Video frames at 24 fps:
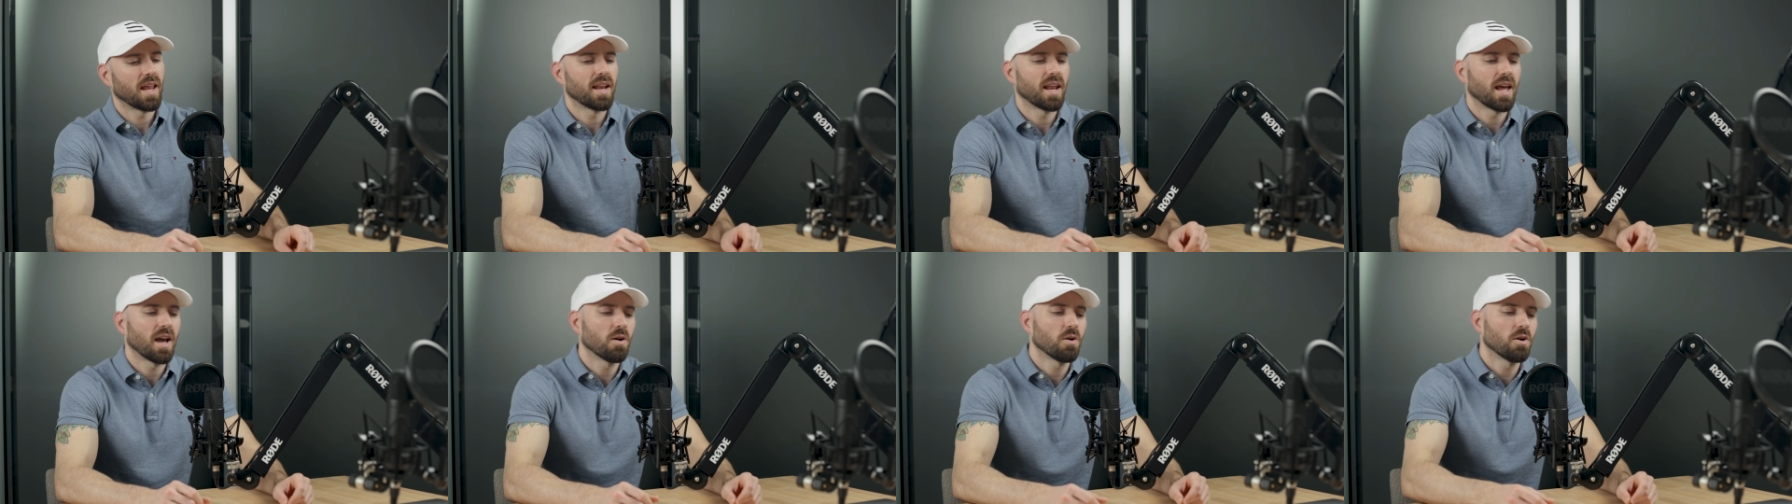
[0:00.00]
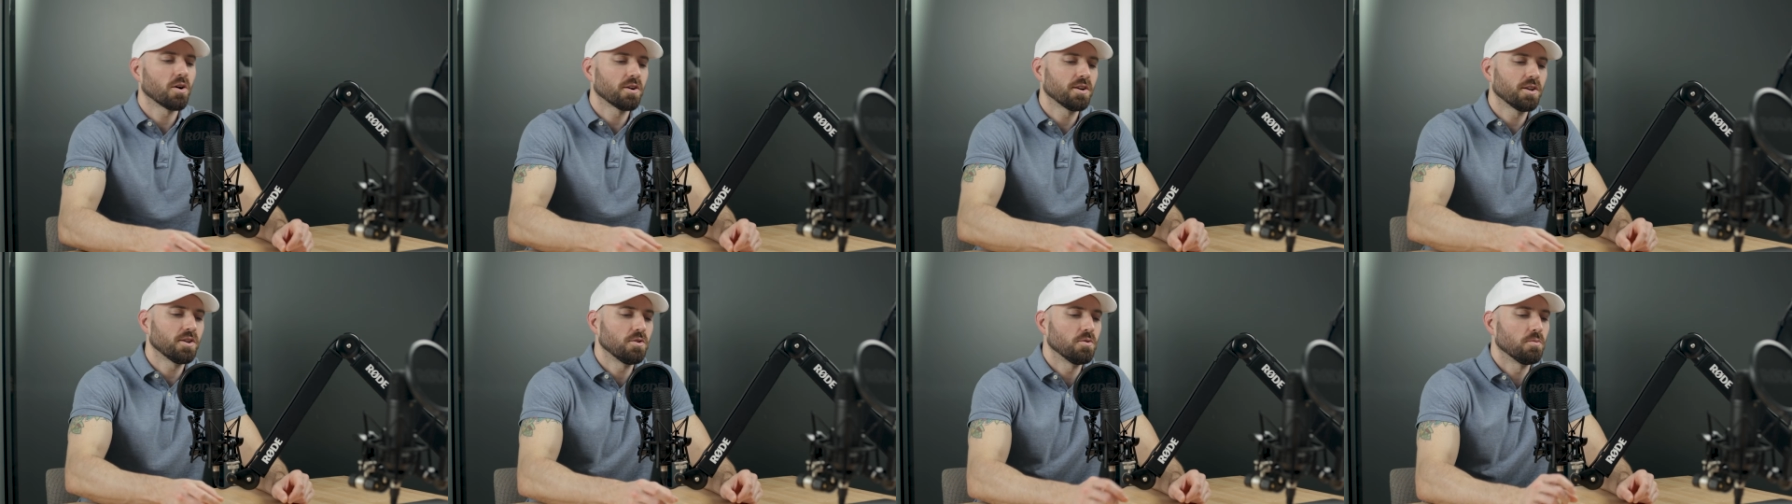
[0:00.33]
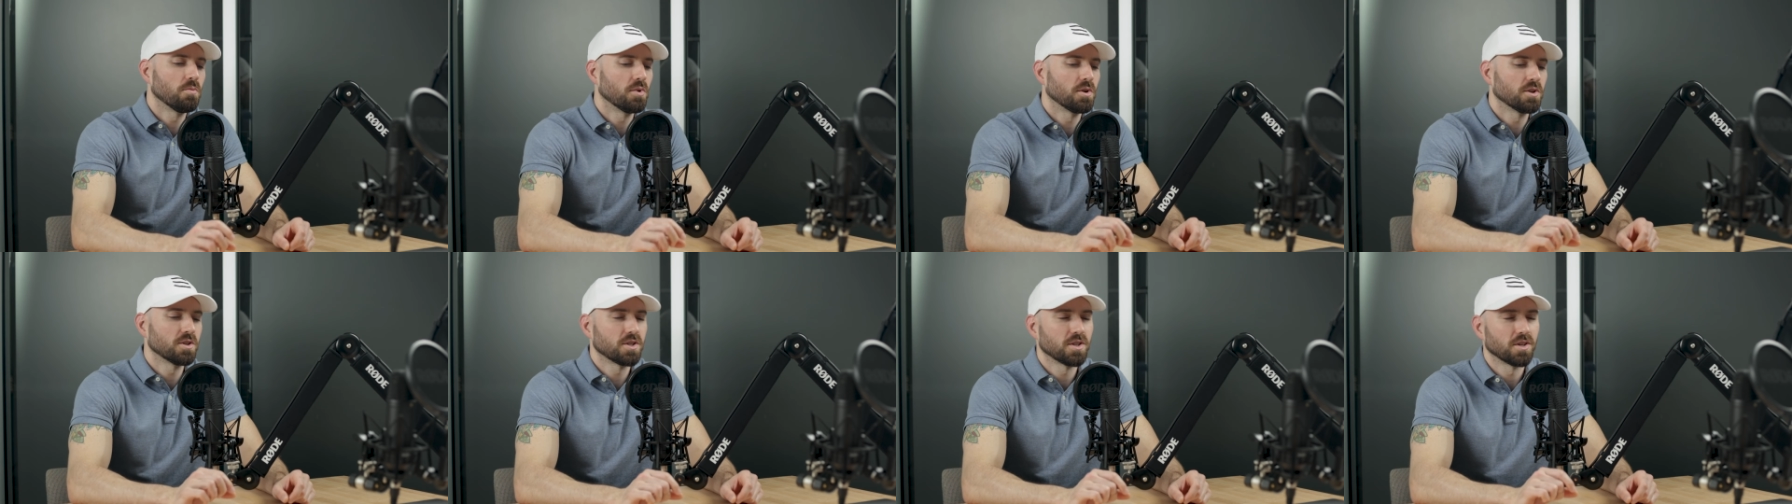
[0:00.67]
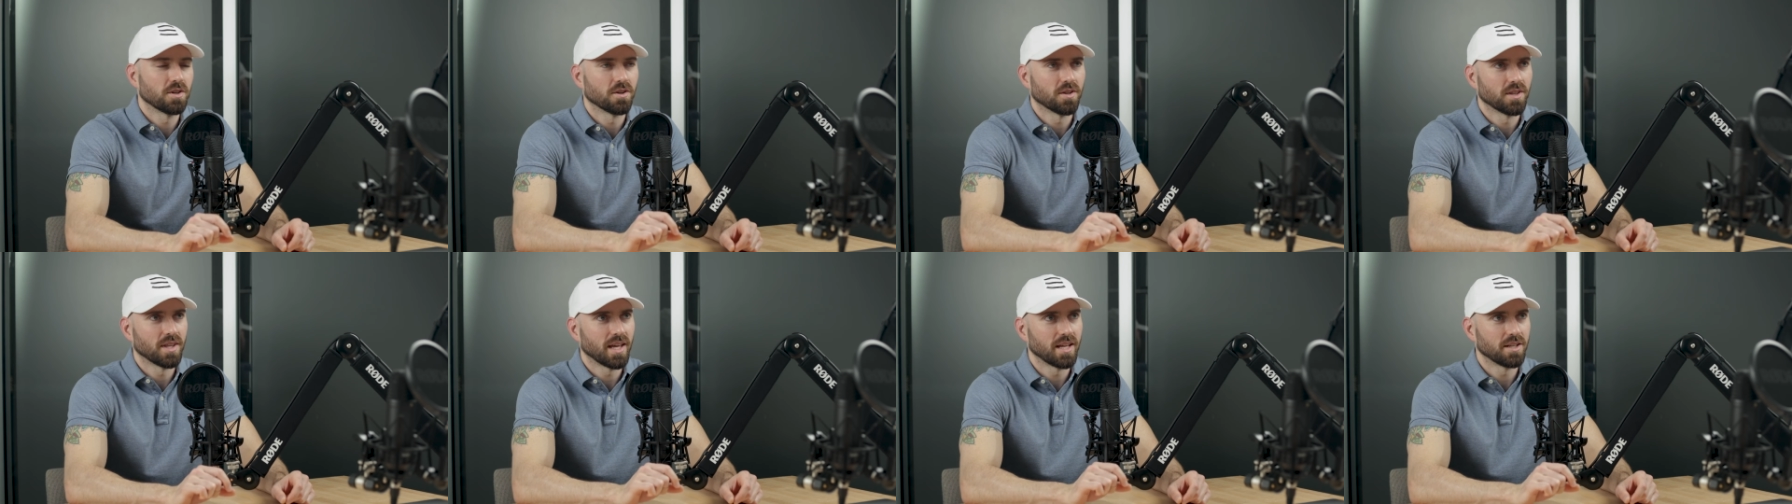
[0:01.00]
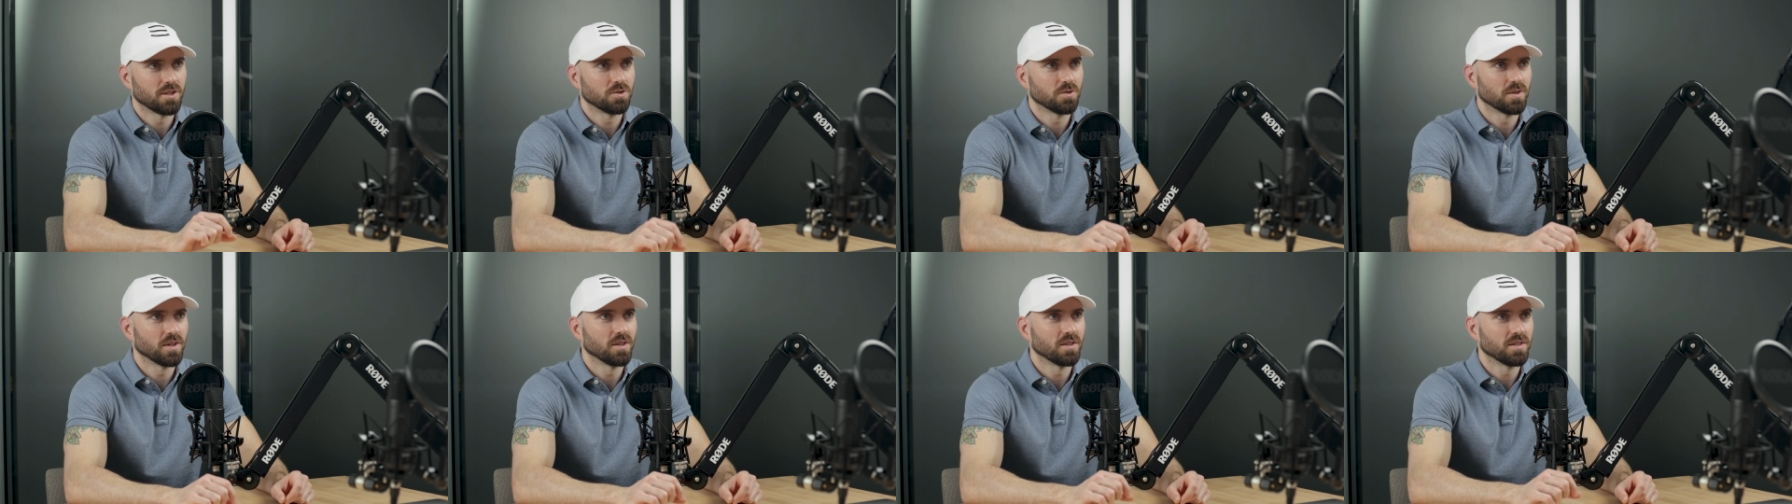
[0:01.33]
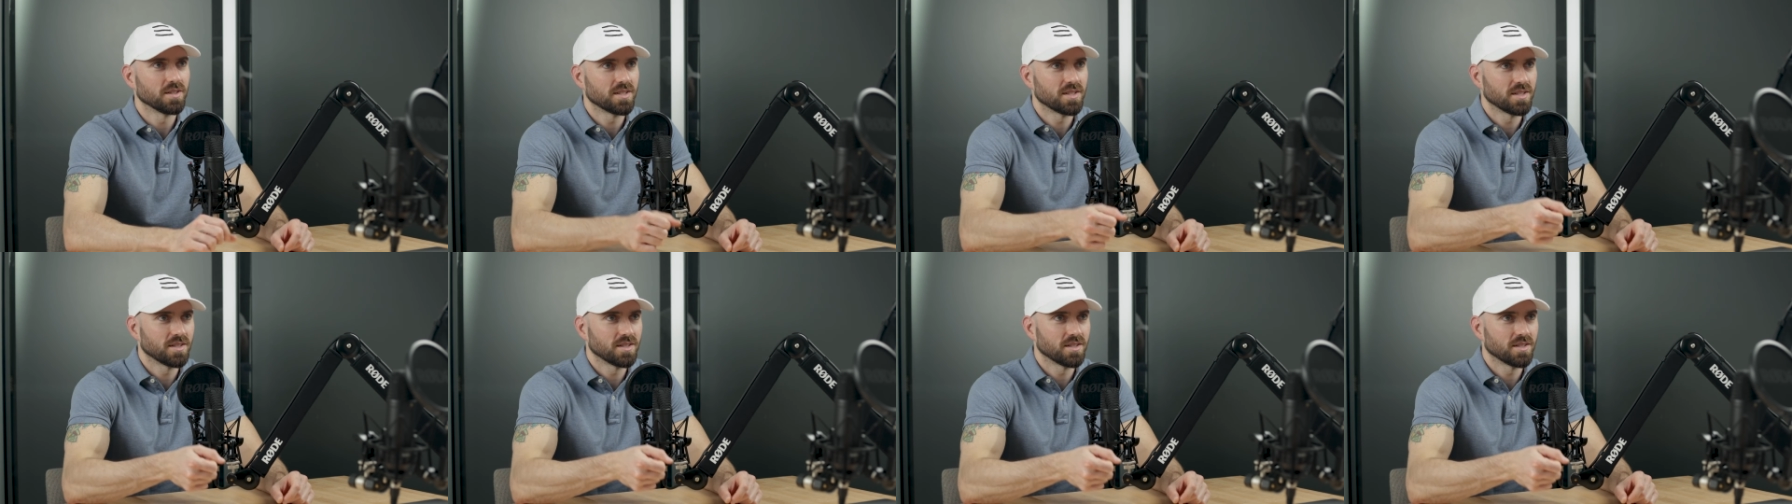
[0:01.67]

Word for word: And how hard are you pushing on that drill?